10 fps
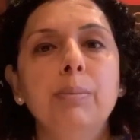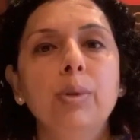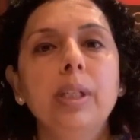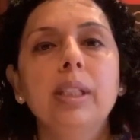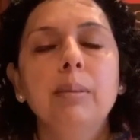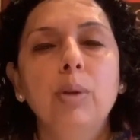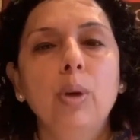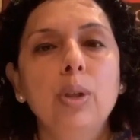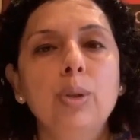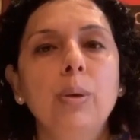Putting them
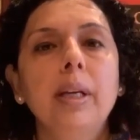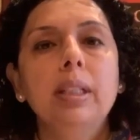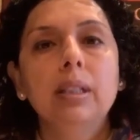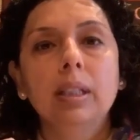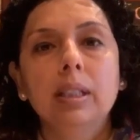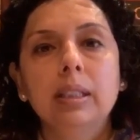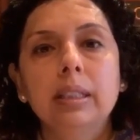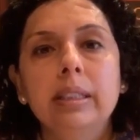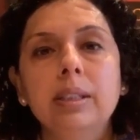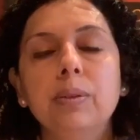all together,
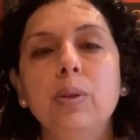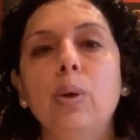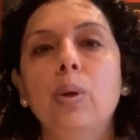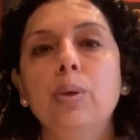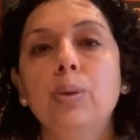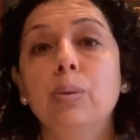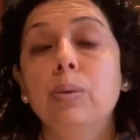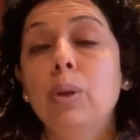this will also